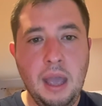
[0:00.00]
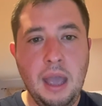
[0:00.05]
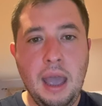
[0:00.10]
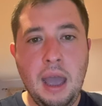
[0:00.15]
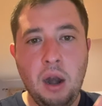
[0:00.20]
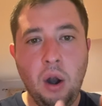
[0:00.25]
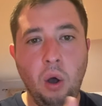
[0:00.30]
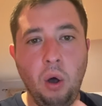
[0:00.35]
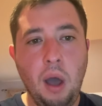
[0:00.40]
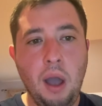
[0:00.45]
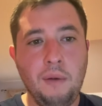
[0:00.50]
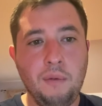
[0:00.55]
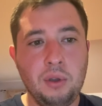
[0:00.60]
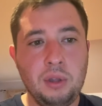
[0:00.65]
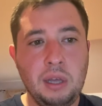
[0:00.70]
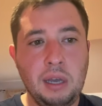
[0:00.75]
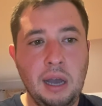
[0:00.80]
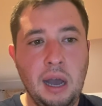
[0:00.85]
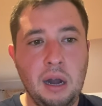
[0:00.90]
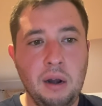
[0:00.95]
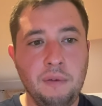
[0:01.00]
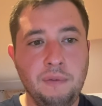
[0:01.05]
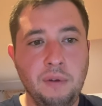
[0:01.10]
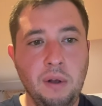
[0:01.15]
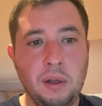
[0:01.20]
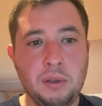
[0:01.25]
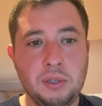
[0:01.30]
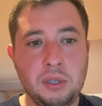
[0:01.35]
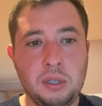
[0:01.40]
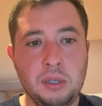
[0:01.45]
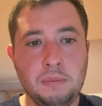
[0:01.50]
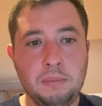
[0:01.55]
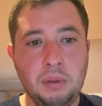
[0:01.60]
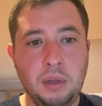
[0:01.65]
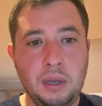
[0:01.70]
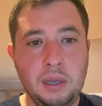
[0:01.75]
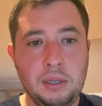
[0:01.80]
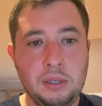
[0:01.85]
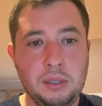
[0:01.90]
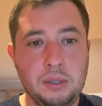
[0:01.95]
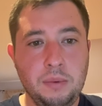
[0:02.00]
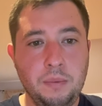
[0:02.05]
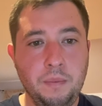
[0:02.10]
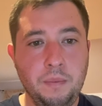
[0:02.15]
and everything kind of falls into place.